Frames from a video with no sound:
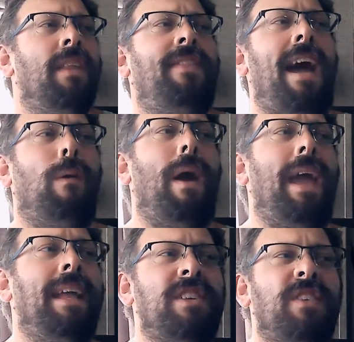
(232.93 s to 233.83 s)
That
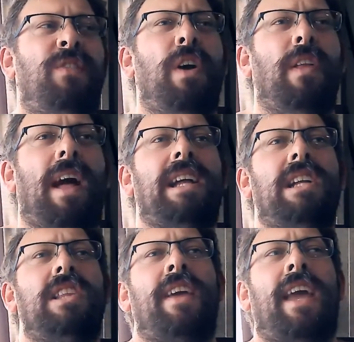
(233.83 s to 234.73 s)
way, it doesn't feel
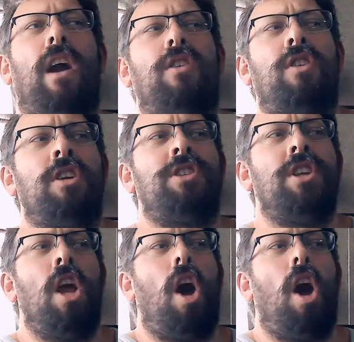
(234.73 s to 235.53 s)
like the characters